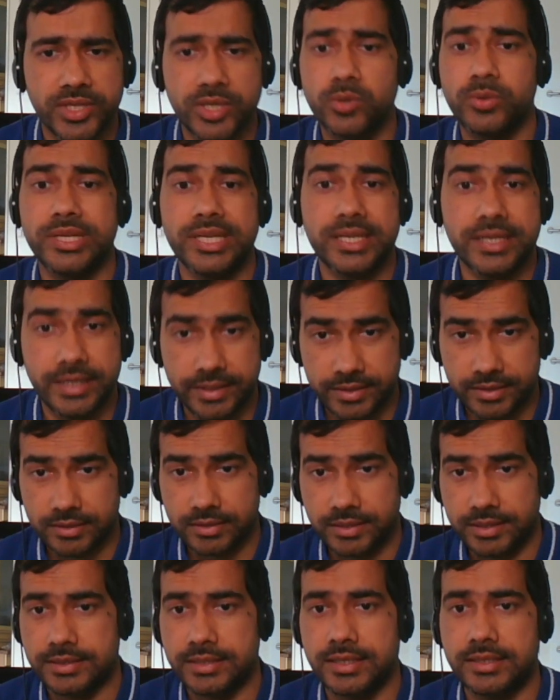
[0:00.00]

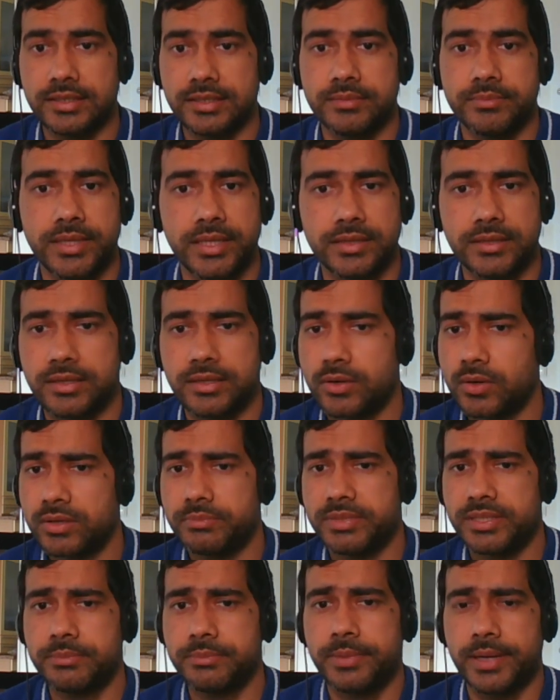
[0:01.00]
Unicredit, the Italian bank. They're
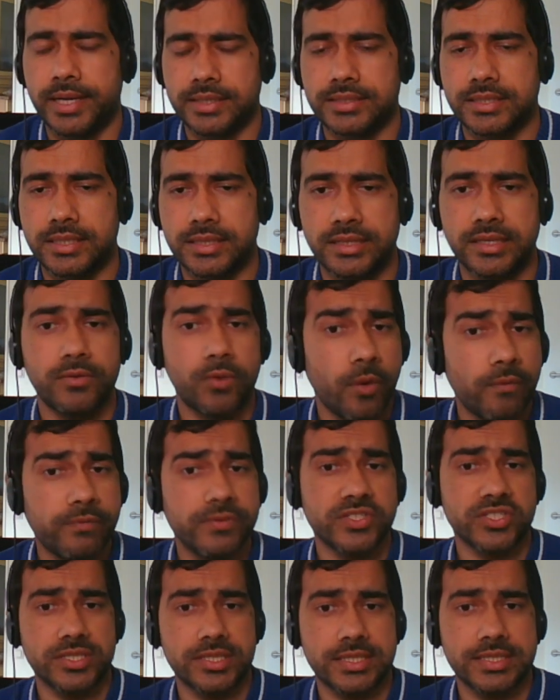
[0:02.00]
all big banks and they have
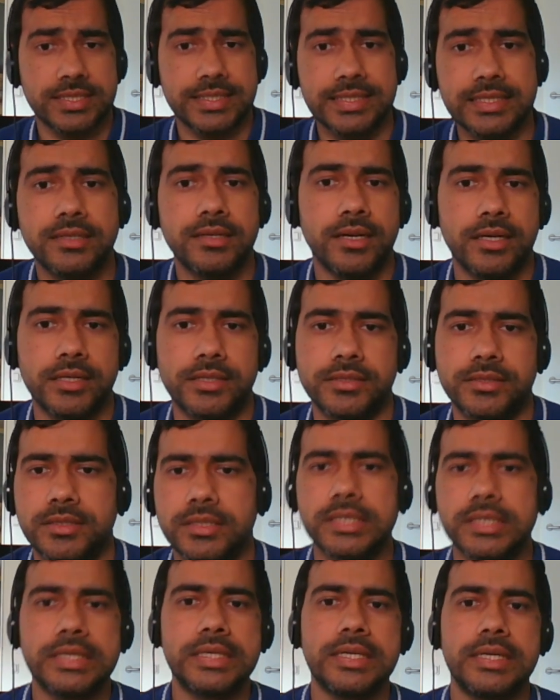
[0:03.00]
offices in London.